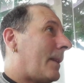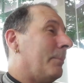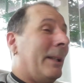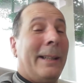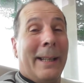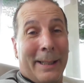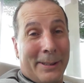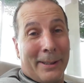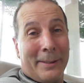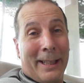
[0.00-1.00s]
But anyway,
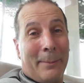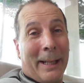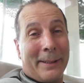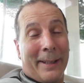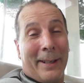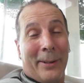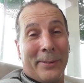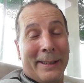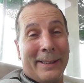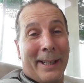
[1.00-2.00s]
so getting back to the whole
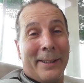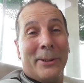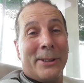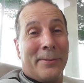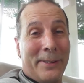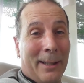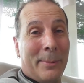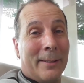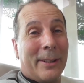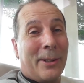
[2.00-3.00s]
thing, there is a fair
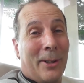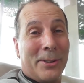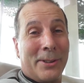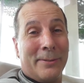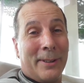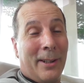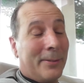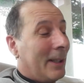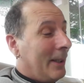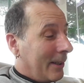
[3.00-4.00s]
bit of a cost involved.